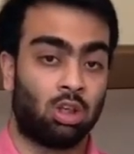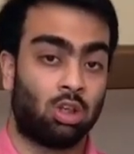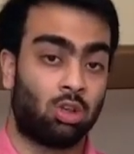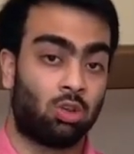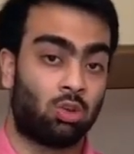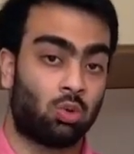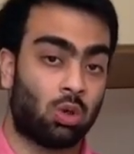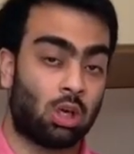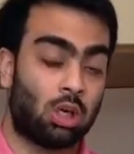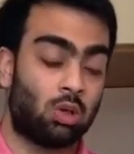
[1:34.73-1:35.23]

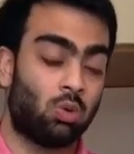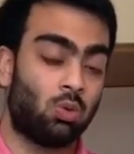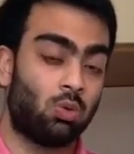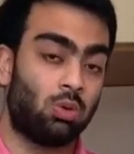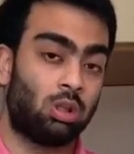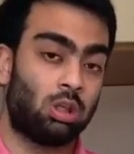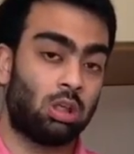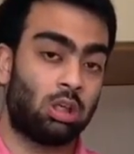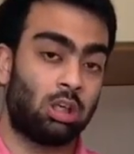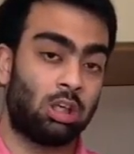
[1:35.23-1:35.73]
So I know
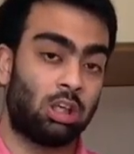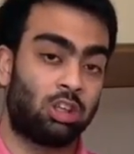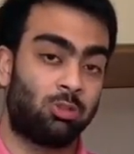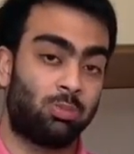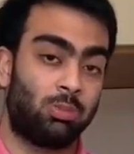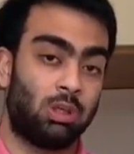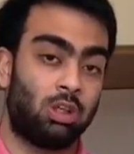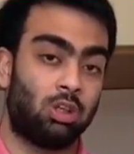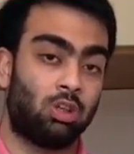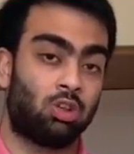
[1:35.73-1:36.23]
the
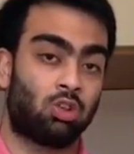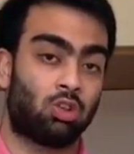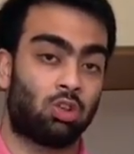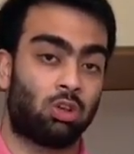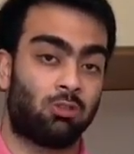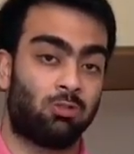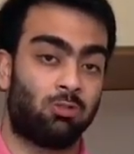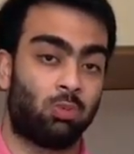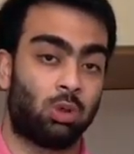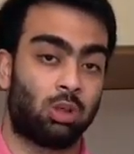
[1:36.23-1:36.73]
experience
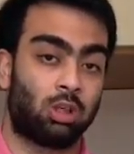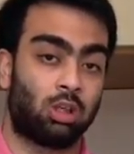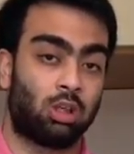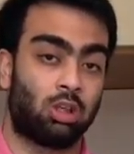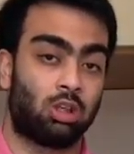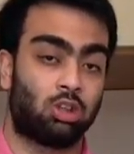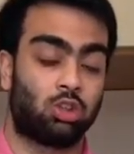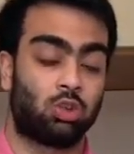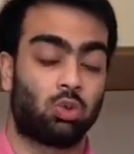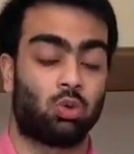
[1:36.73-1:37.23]
of working
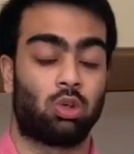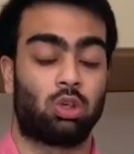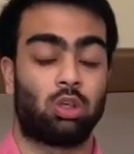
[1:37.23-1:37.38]
in a store